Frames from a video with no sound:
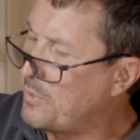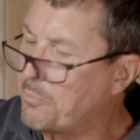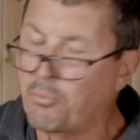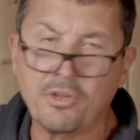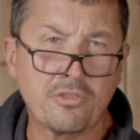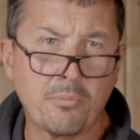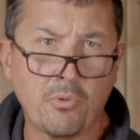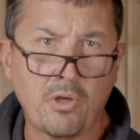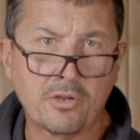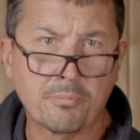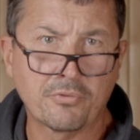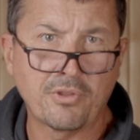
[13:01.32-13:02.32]
to be breathable,
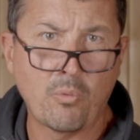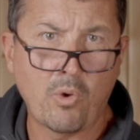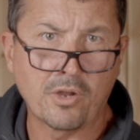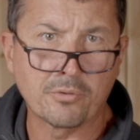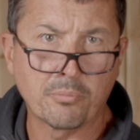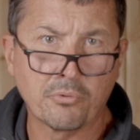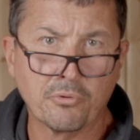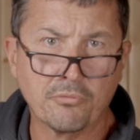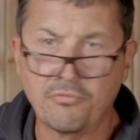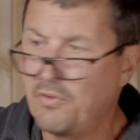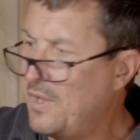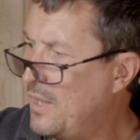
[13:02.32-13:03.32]
100%
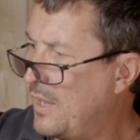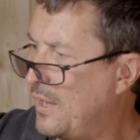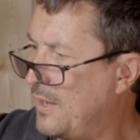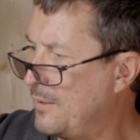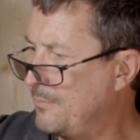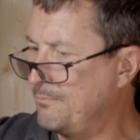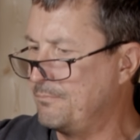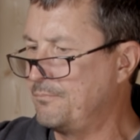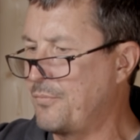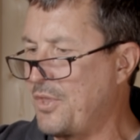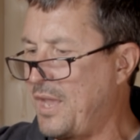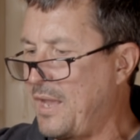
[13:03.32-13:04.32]
waterproof, um,
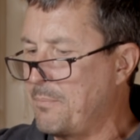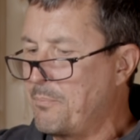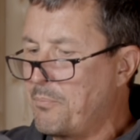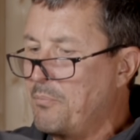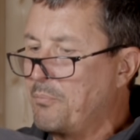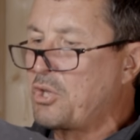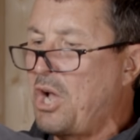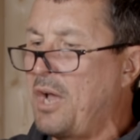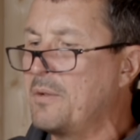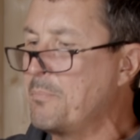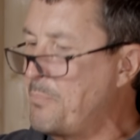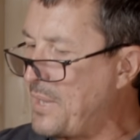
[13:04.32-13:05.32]
and
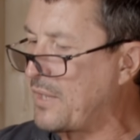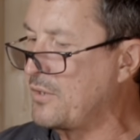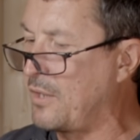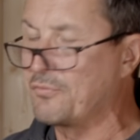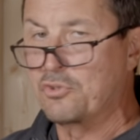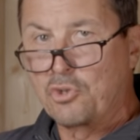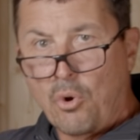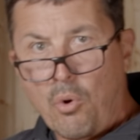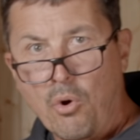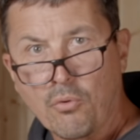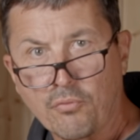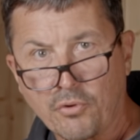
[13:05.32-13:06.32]
cut big enough to go
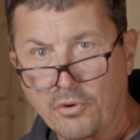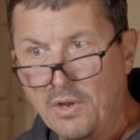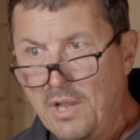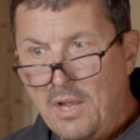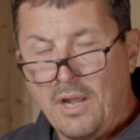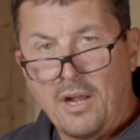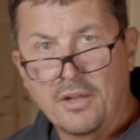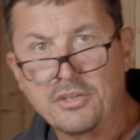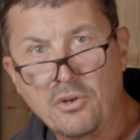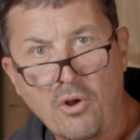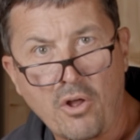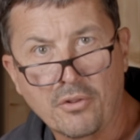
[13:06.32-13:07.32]
over, uh,
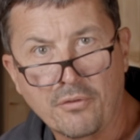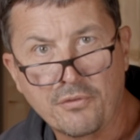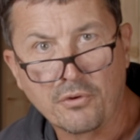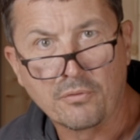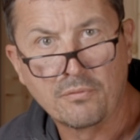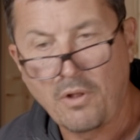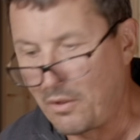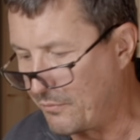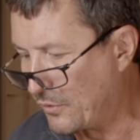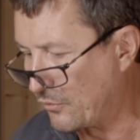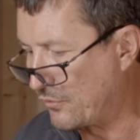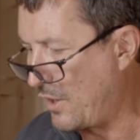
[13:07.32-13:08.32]
you know, all of your all
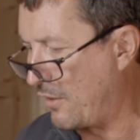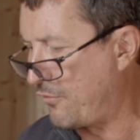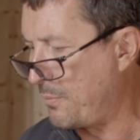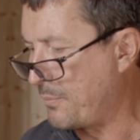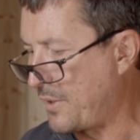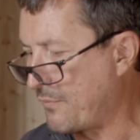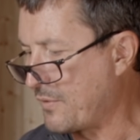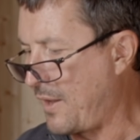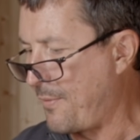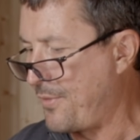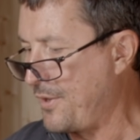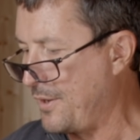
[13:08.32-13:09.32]
of your stuff. But I've
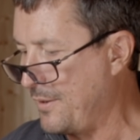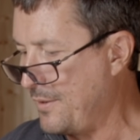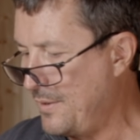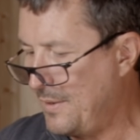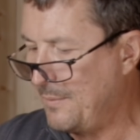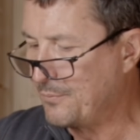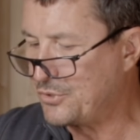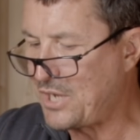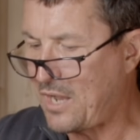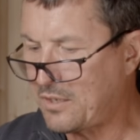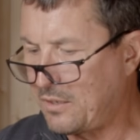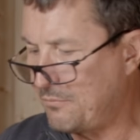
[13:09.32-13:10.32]
got the
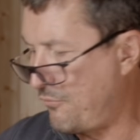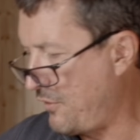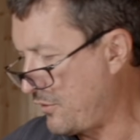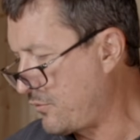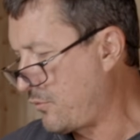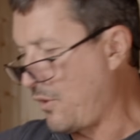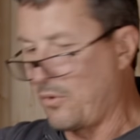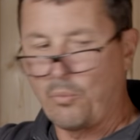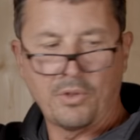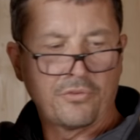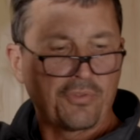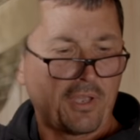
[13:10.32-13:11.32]
jacket fits on
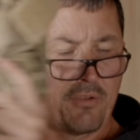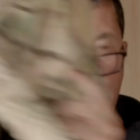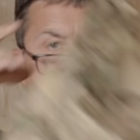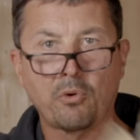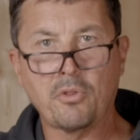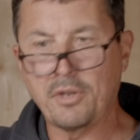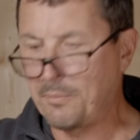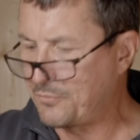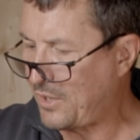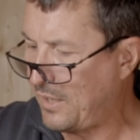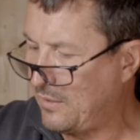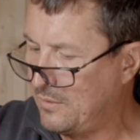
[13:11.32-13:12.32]
one side if I roll it up
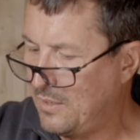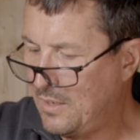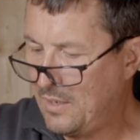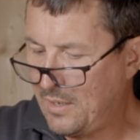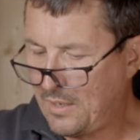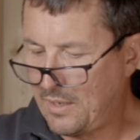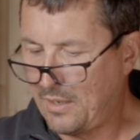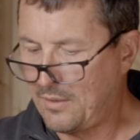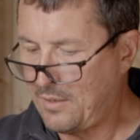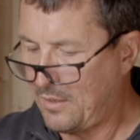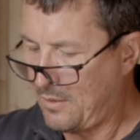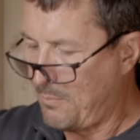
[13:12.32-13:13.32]
tight,
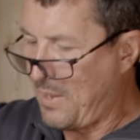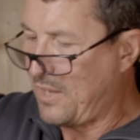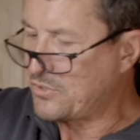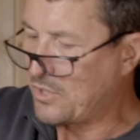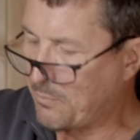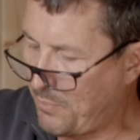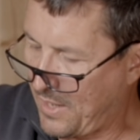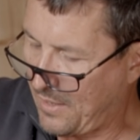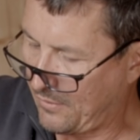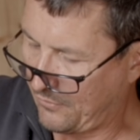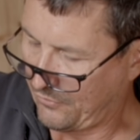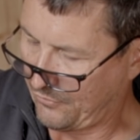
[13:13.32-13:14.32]
and then the matching
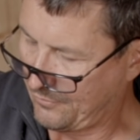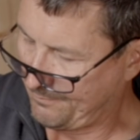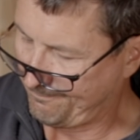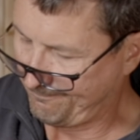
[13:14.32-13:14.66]
pants